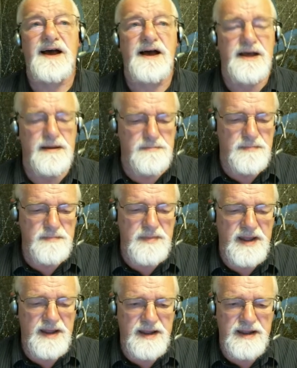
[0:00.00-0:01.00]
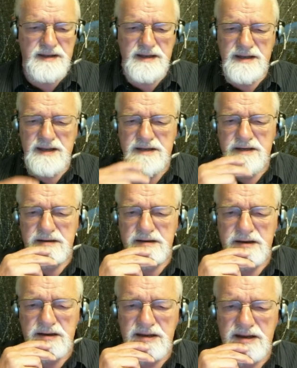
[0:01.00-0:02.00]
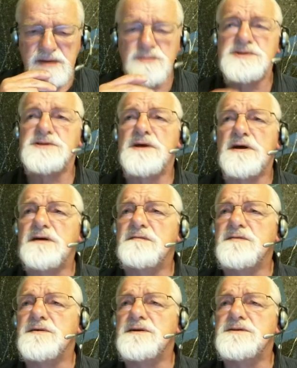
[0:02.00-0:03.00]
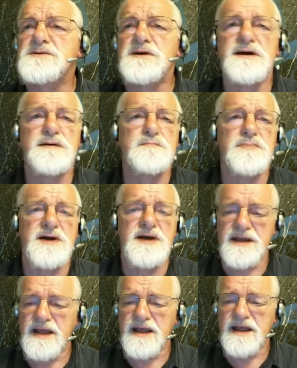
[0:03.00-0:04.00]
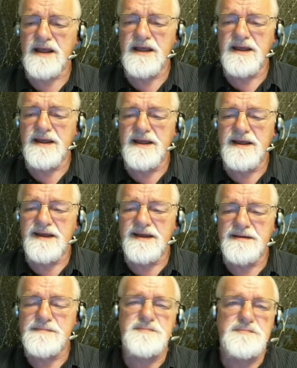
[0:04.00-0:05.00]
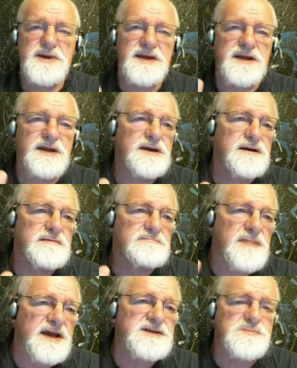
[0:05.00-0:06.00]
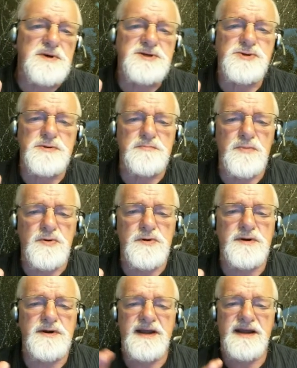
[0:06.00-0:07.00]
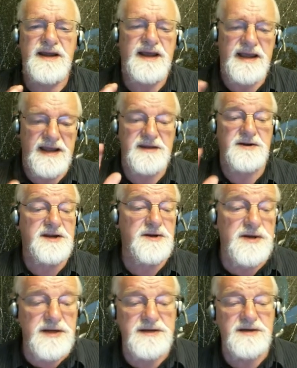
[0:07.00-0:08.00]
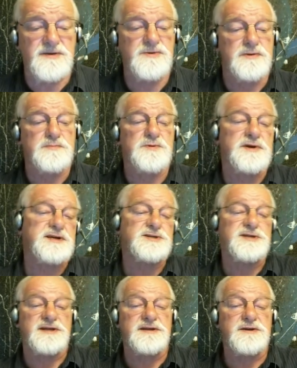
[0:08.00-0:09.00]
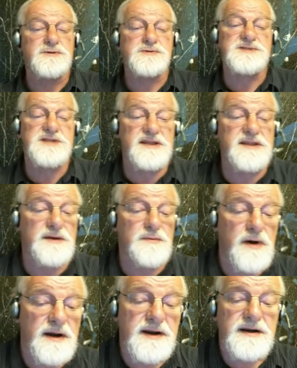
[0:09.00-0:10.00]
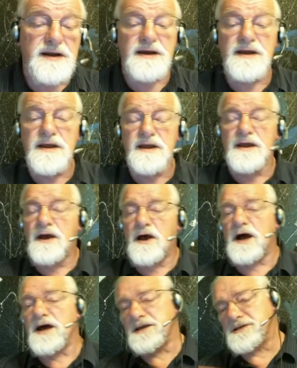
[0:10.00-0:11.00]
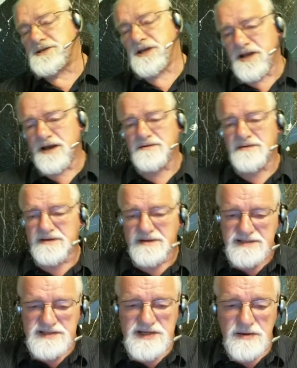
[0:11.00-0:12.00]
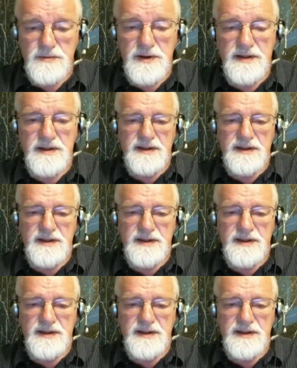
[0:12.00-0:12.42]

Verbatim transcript: Um, and then he was offered a job by paying as much or more at Anaconda Corporation, who said they wanted a honest accountant. So,